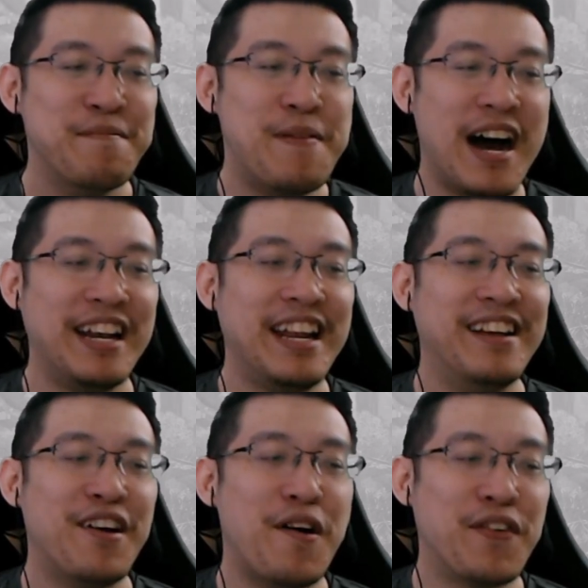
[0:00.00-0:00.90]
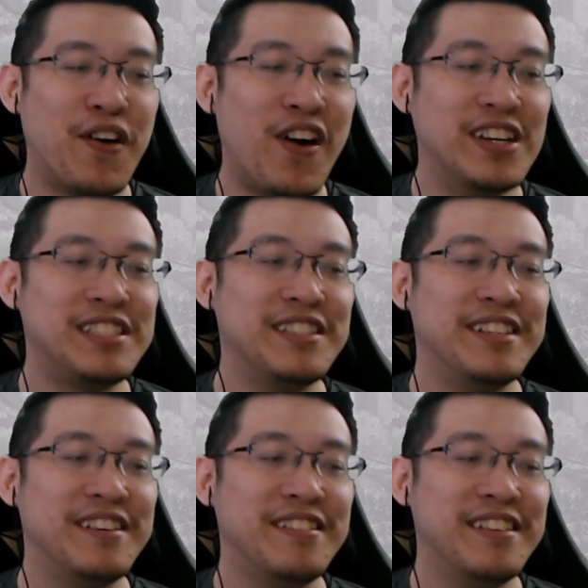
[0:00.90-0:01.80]
But of course,
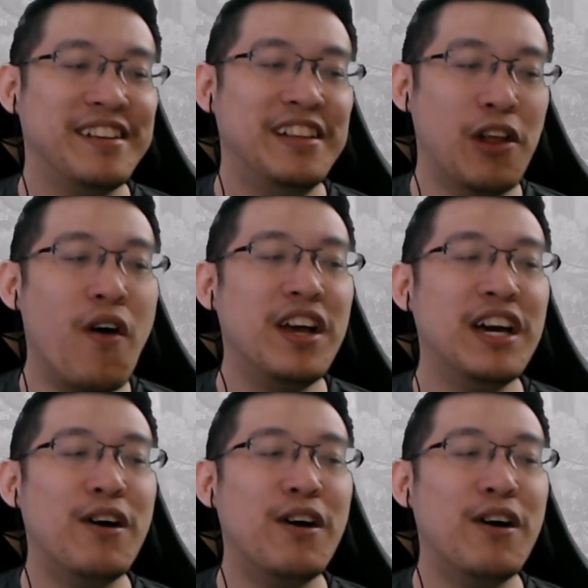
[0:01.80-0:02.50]
longer